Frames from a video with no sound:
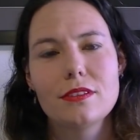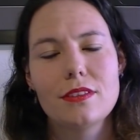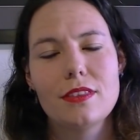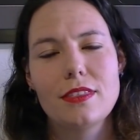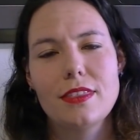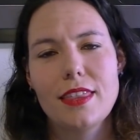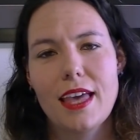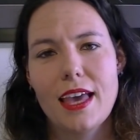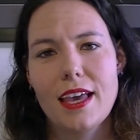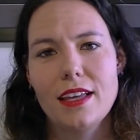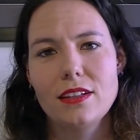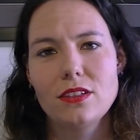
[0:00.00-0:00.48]

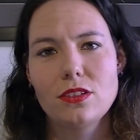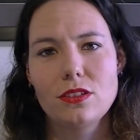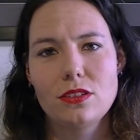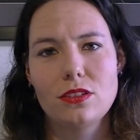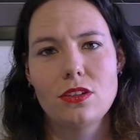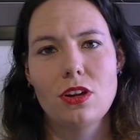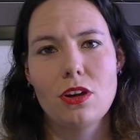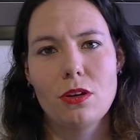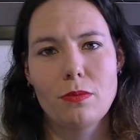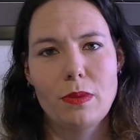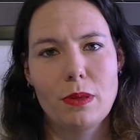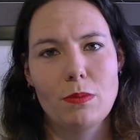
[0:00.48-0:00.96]
that
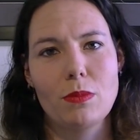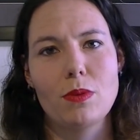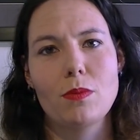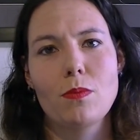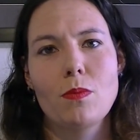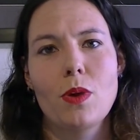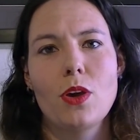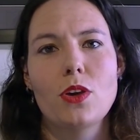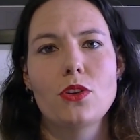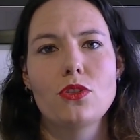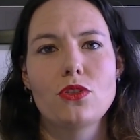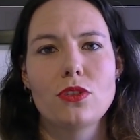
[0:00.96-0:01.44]
Tommy
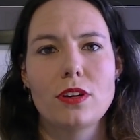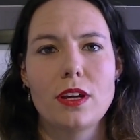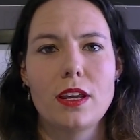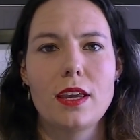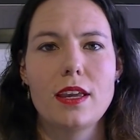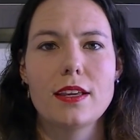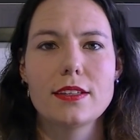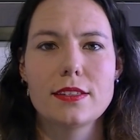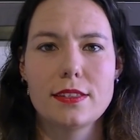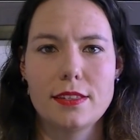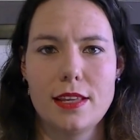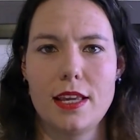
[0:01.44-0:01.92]
McMurtry
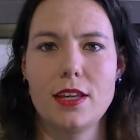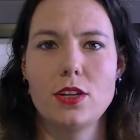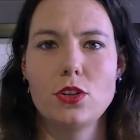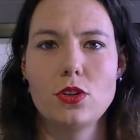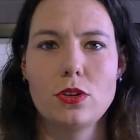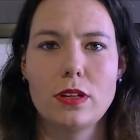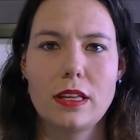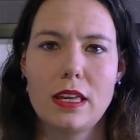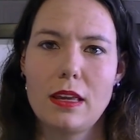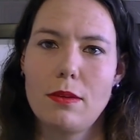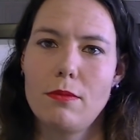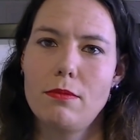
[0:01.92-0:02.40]
is
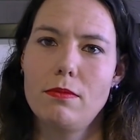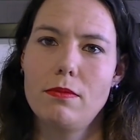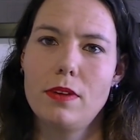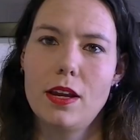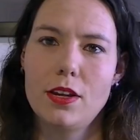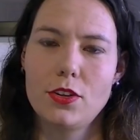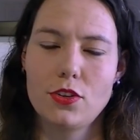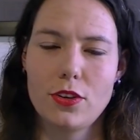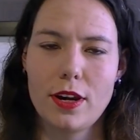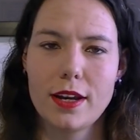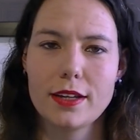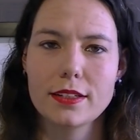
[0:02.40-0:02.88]
sexually
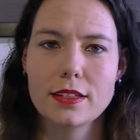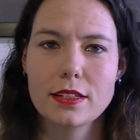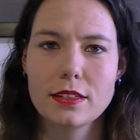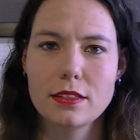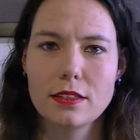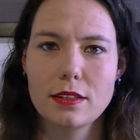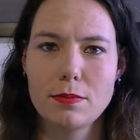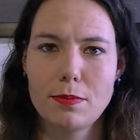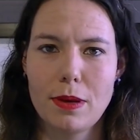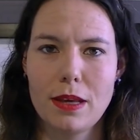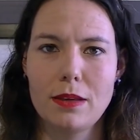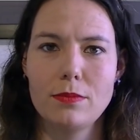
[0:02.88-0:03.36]
attracted
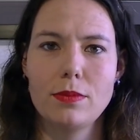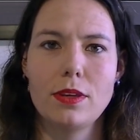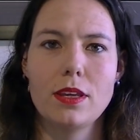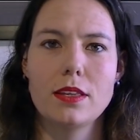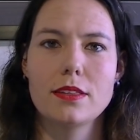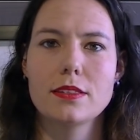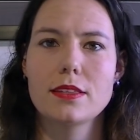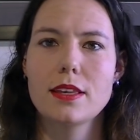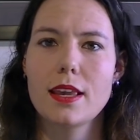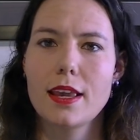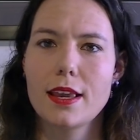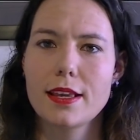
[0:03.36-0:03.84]
to
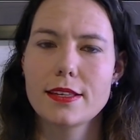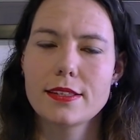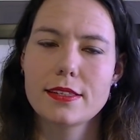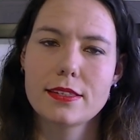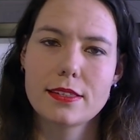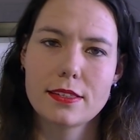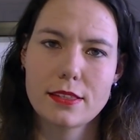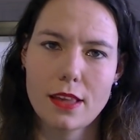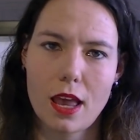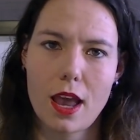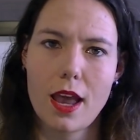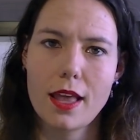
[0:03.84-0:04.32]
pumpkins. His
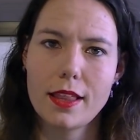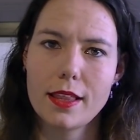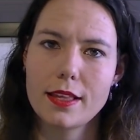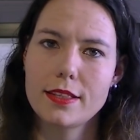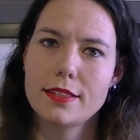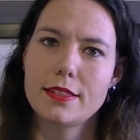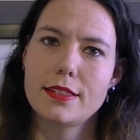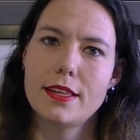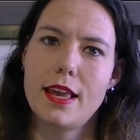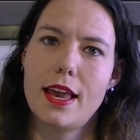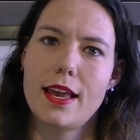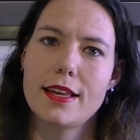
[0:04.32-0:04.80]

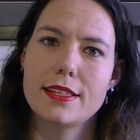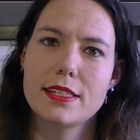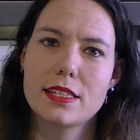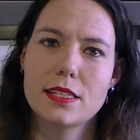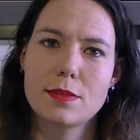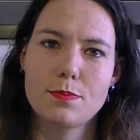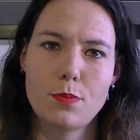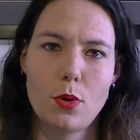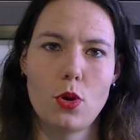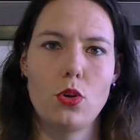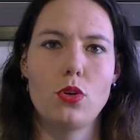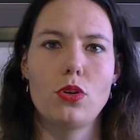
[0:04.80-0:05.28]
silence has
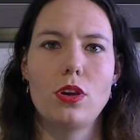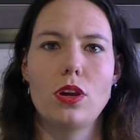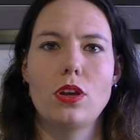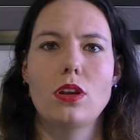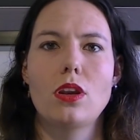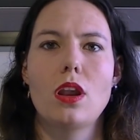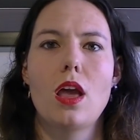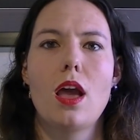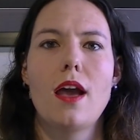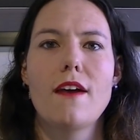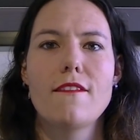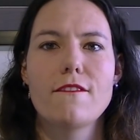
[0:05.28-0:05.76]

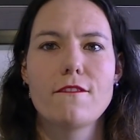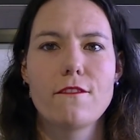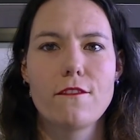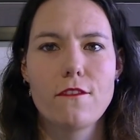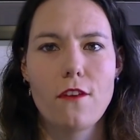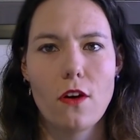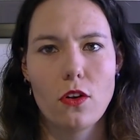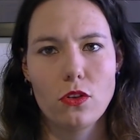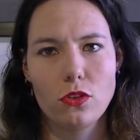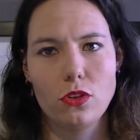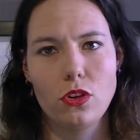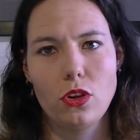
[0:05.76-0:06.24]
spoken
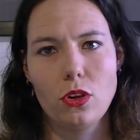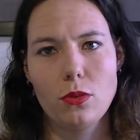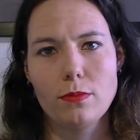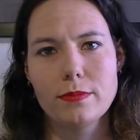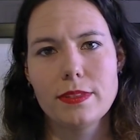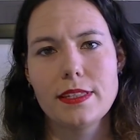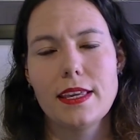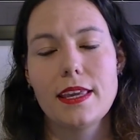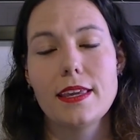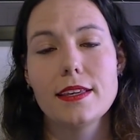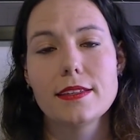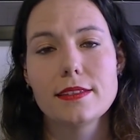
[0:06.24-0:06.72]

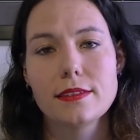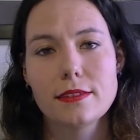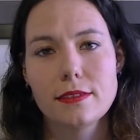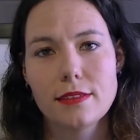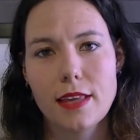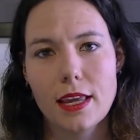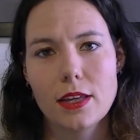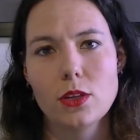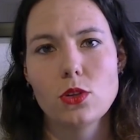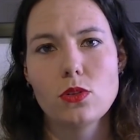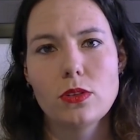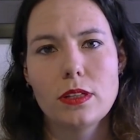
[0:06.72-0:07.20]
volumes. He is
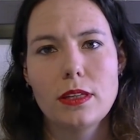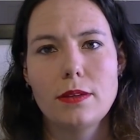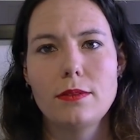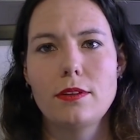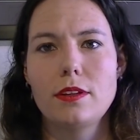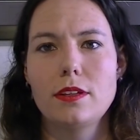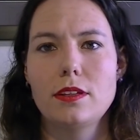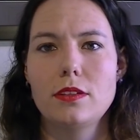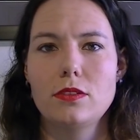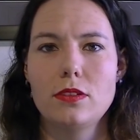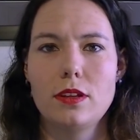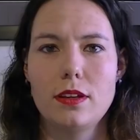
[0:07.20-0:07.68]
sexually
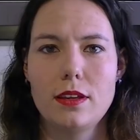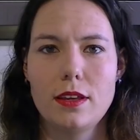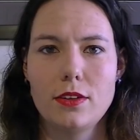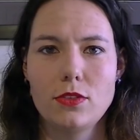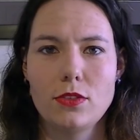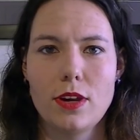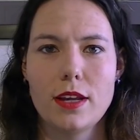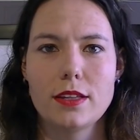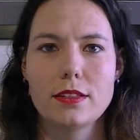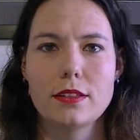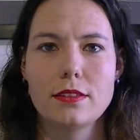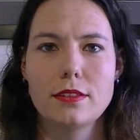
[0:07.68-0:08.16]

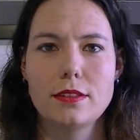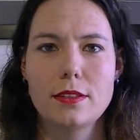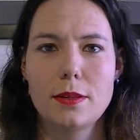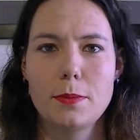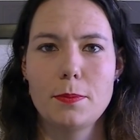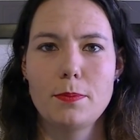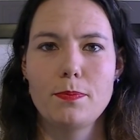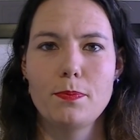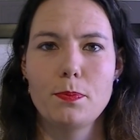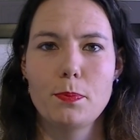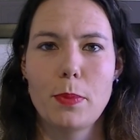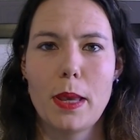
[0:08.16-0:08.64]
attracted
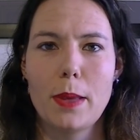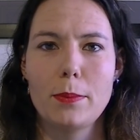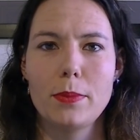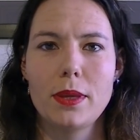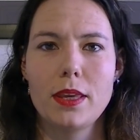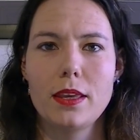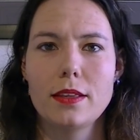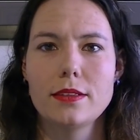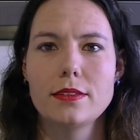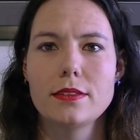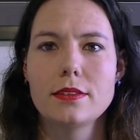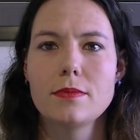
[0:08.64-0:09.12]
to
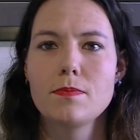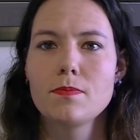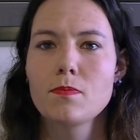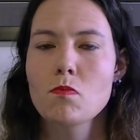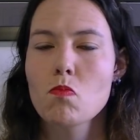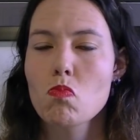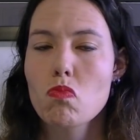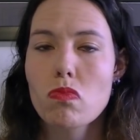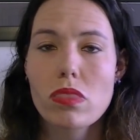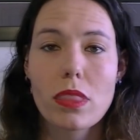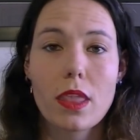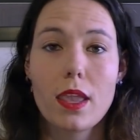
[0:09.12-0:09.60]
pumpkins.
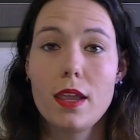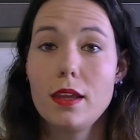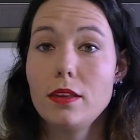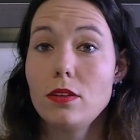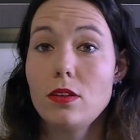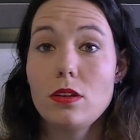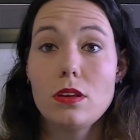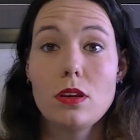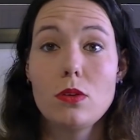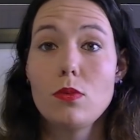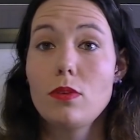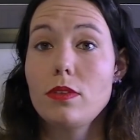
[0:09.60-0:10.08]
And
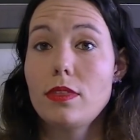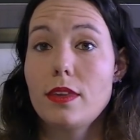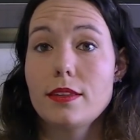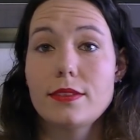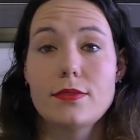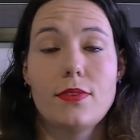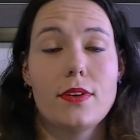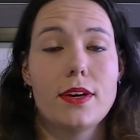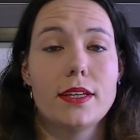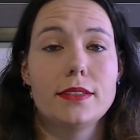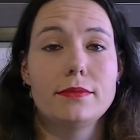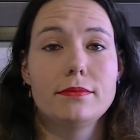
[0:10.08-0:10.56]
you know what? That's
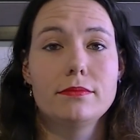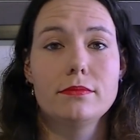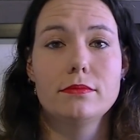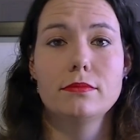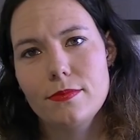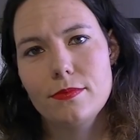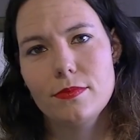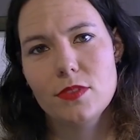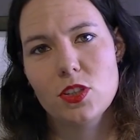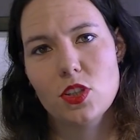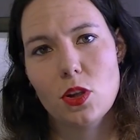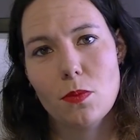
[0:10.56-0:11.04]
fine.
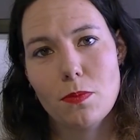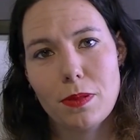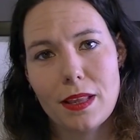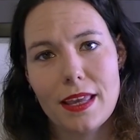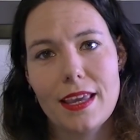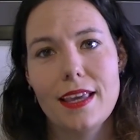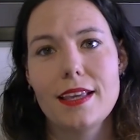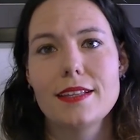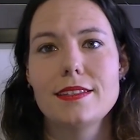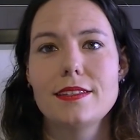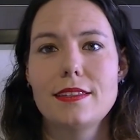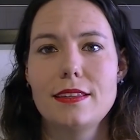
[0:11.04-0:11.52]
So
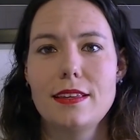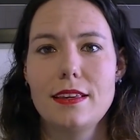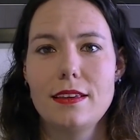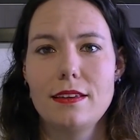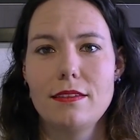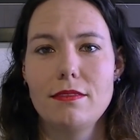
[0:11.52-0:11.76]
please,